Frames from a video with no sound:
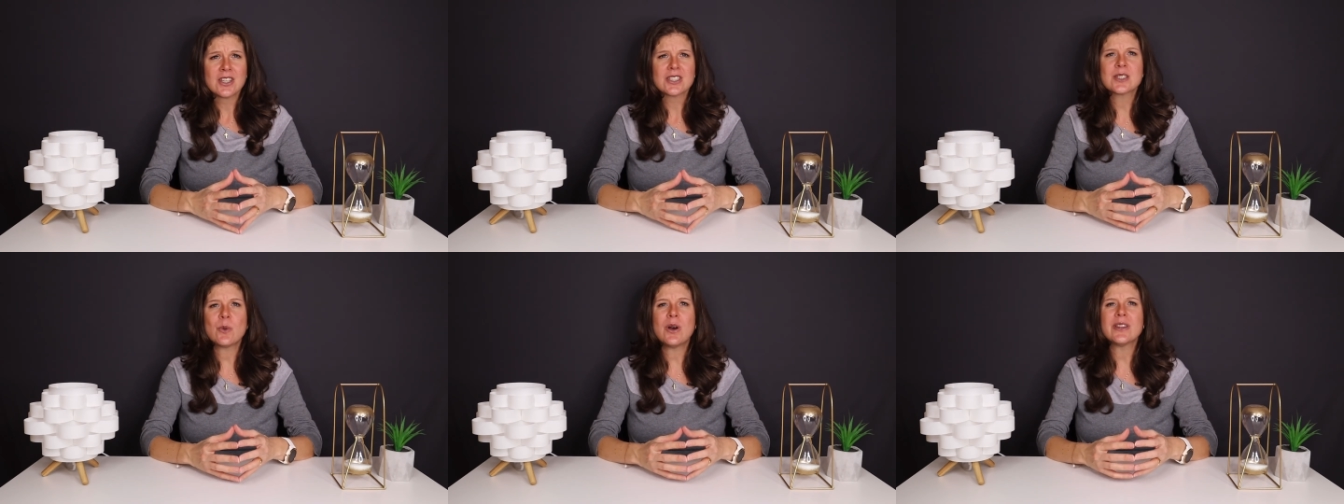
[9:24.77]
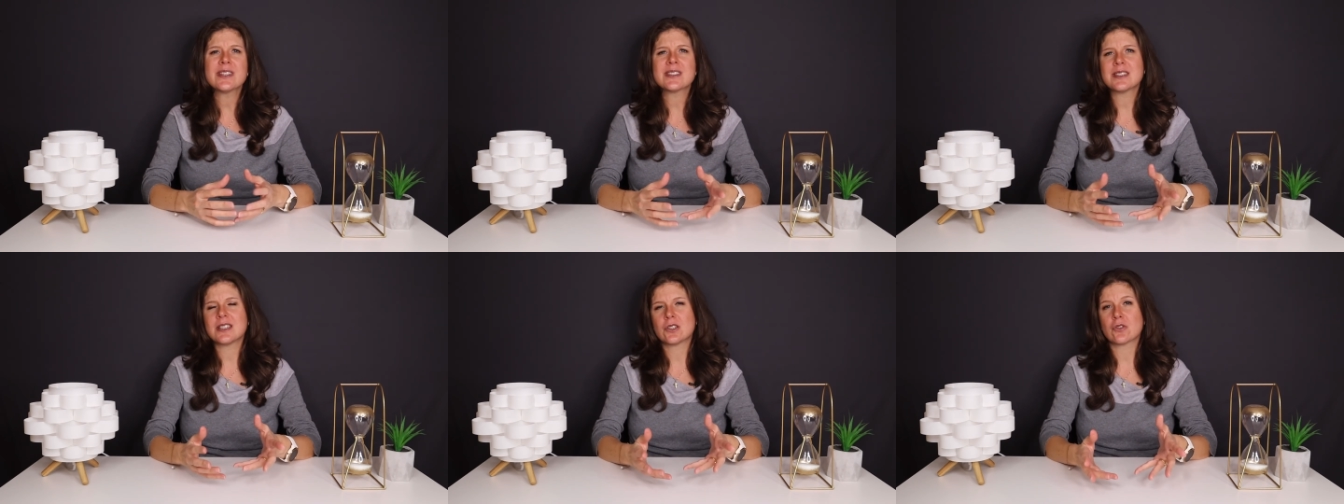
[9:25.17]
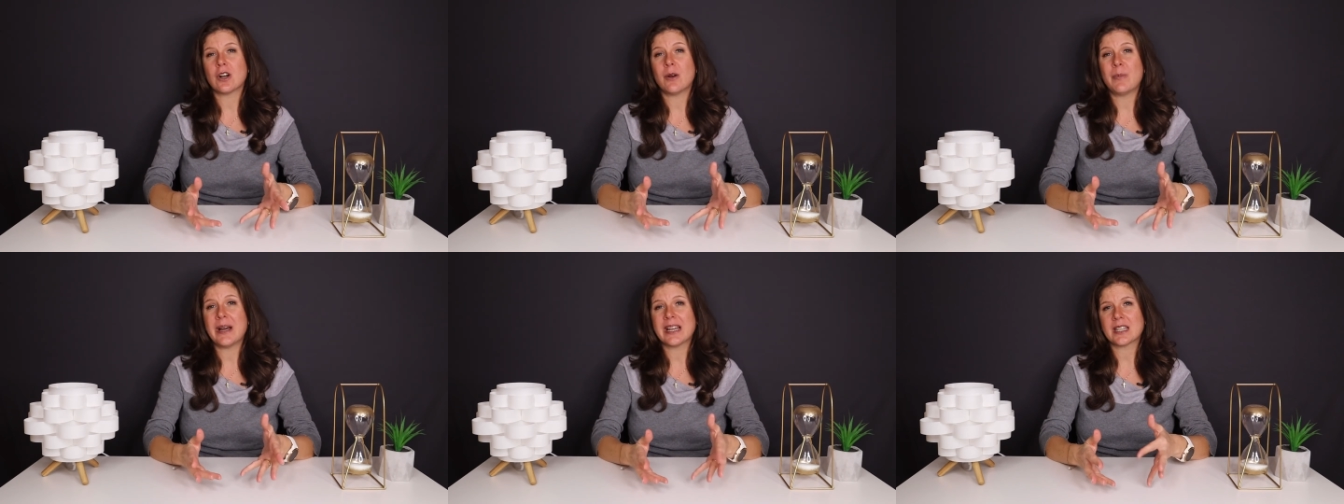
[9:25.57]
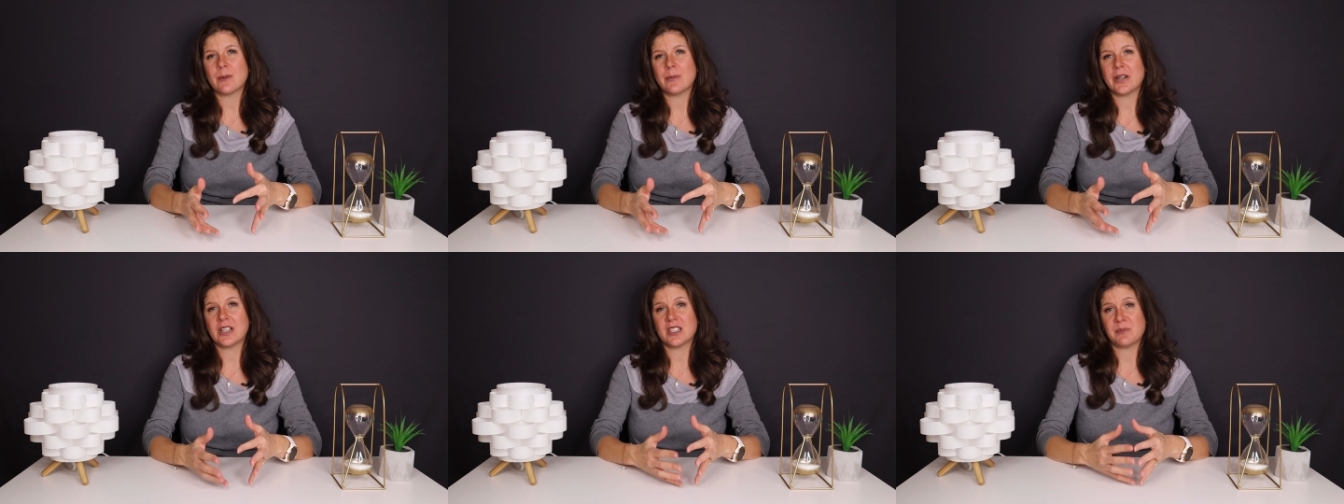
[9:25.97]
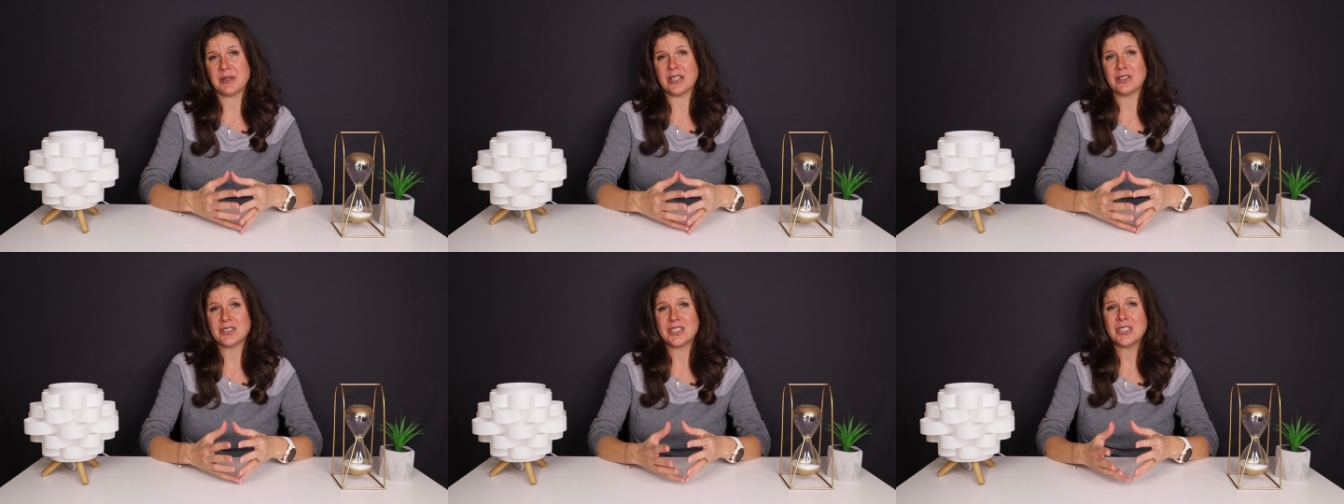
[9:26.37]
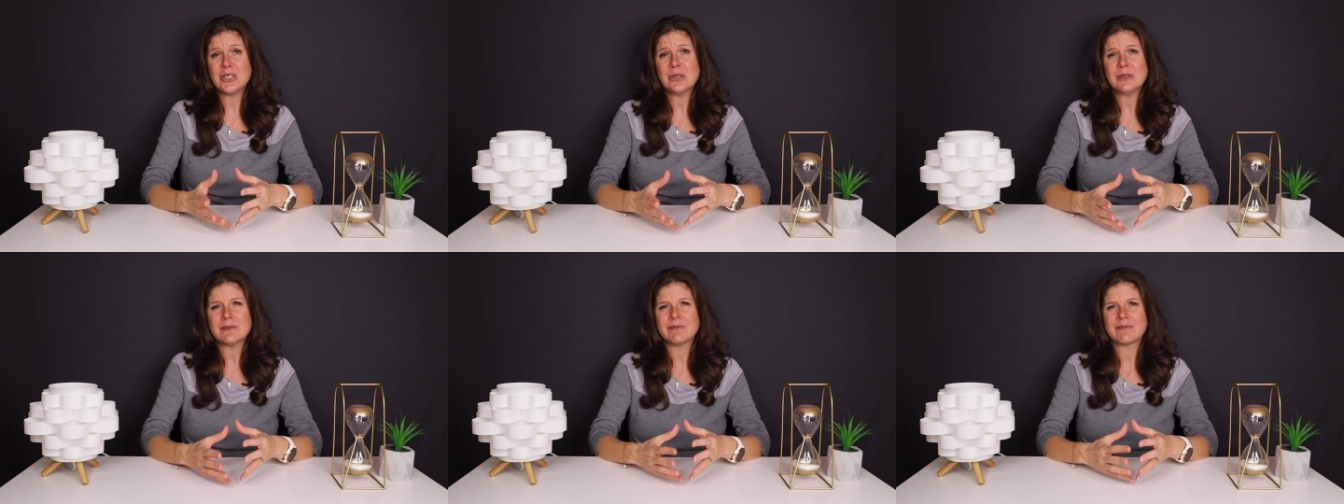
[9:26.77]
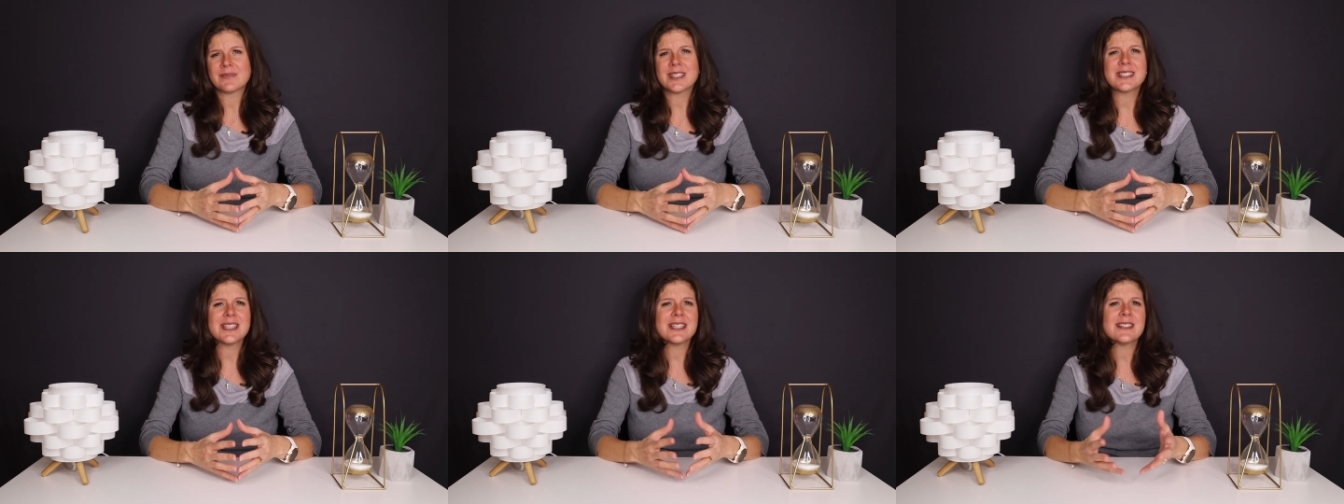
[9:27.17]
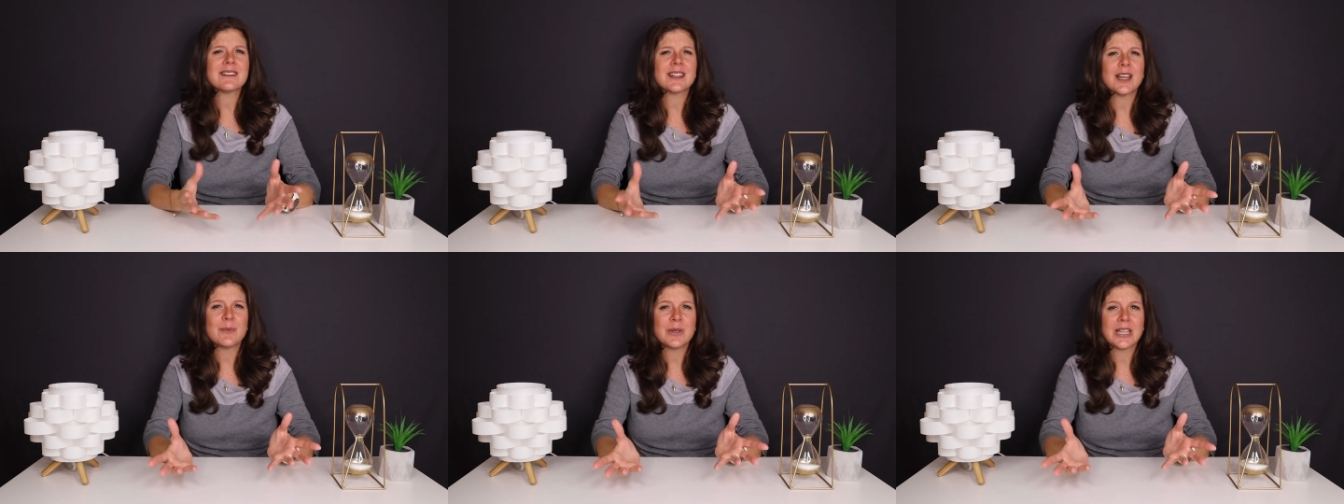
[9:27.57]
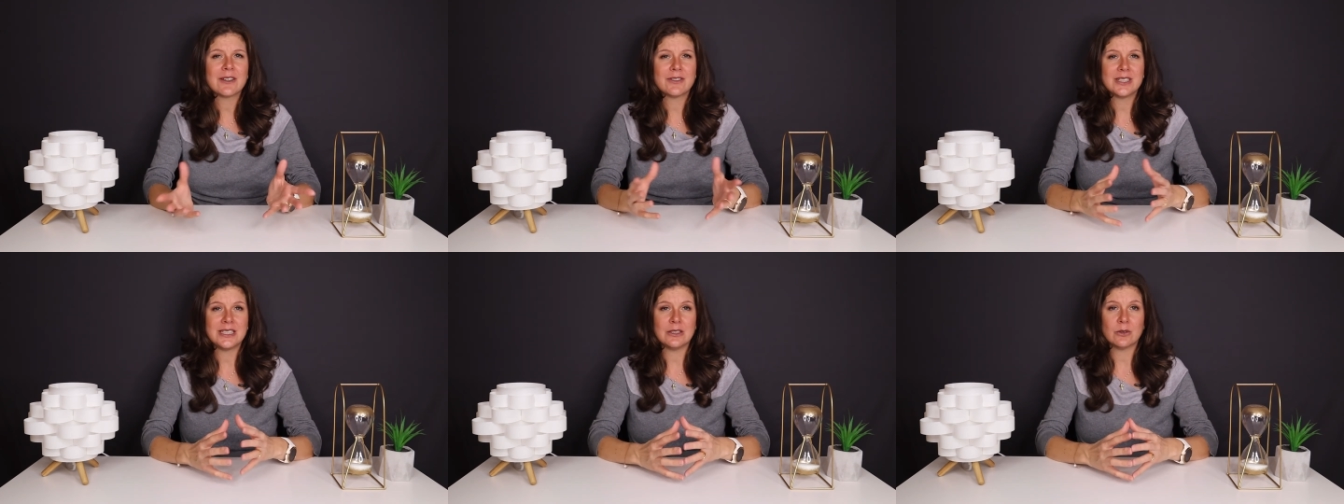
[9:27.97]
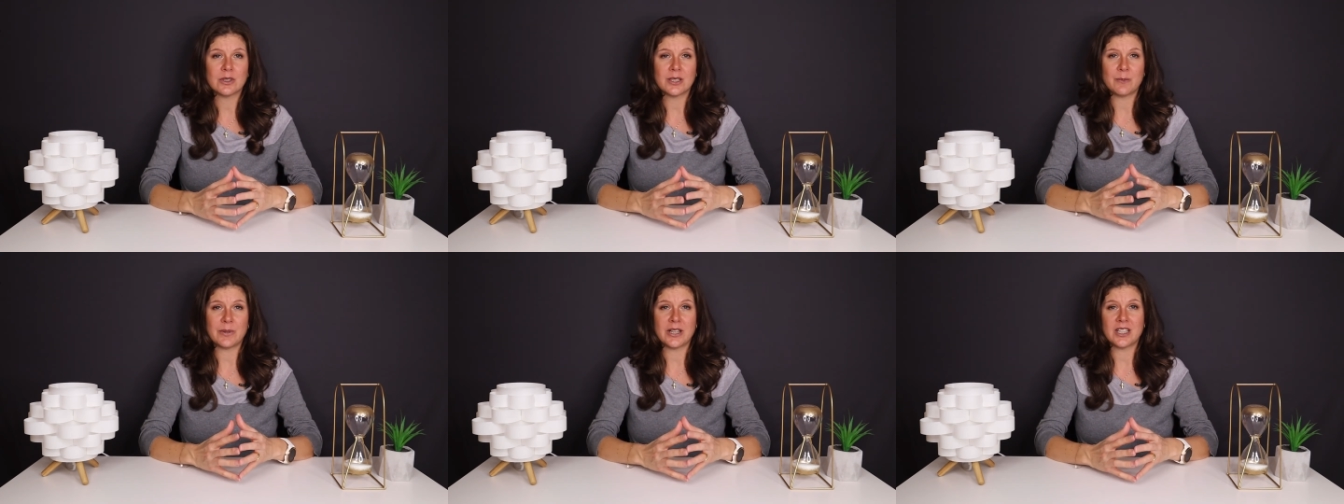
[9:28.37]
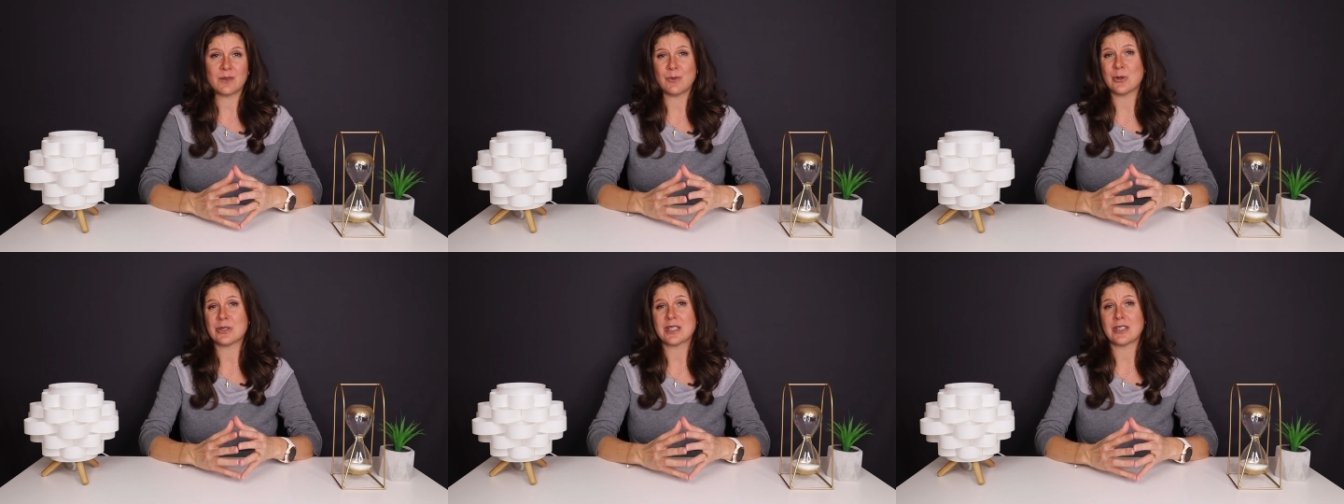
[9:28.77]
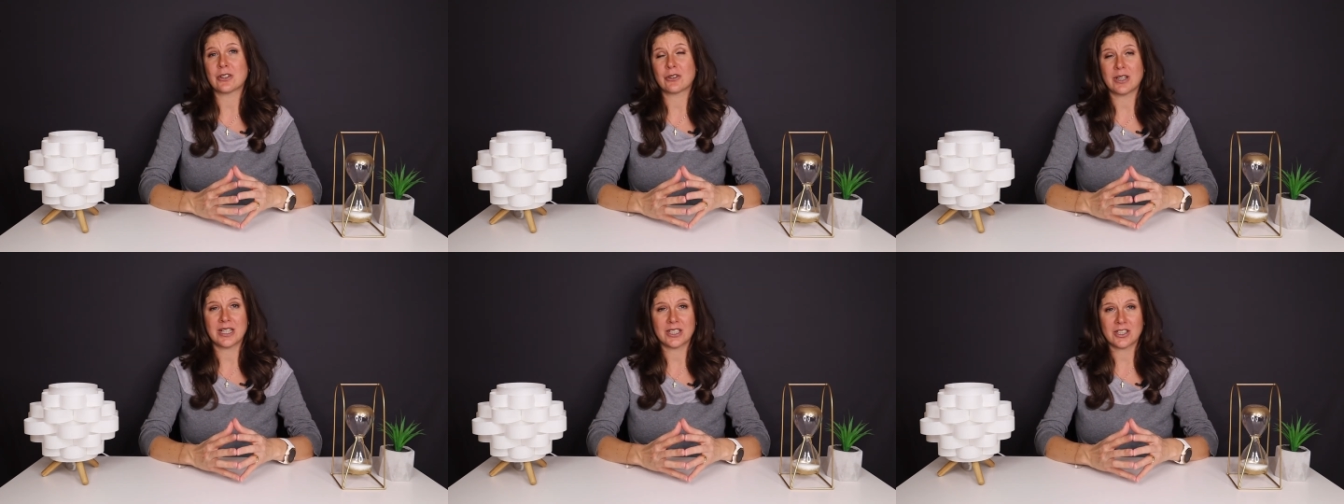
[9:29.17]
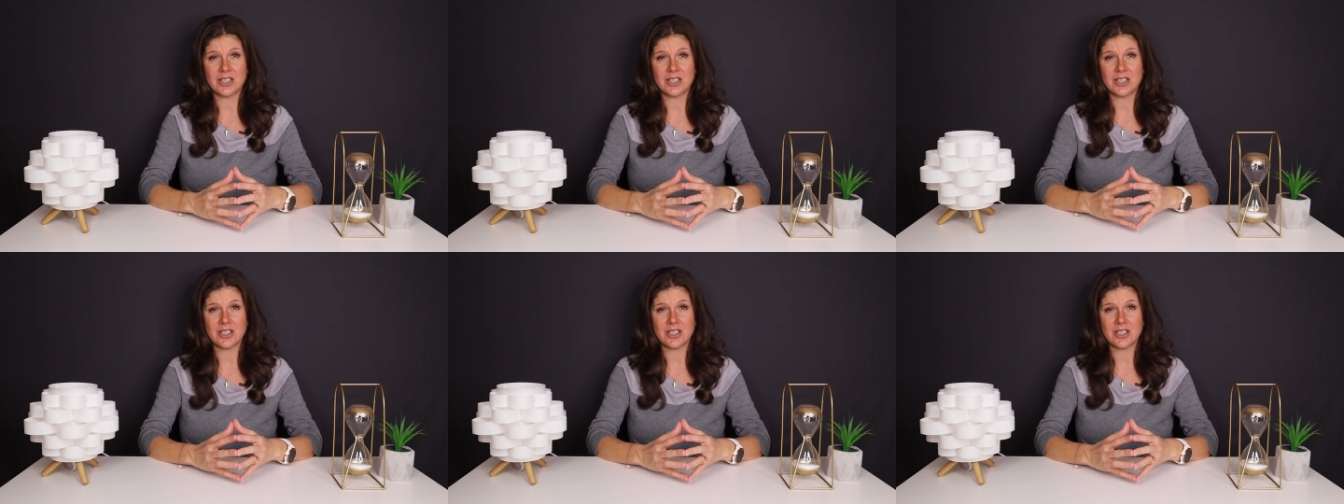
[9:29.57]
so while this is a drawback compared to Petal 2, this isn't that big of a deal compared to most other credit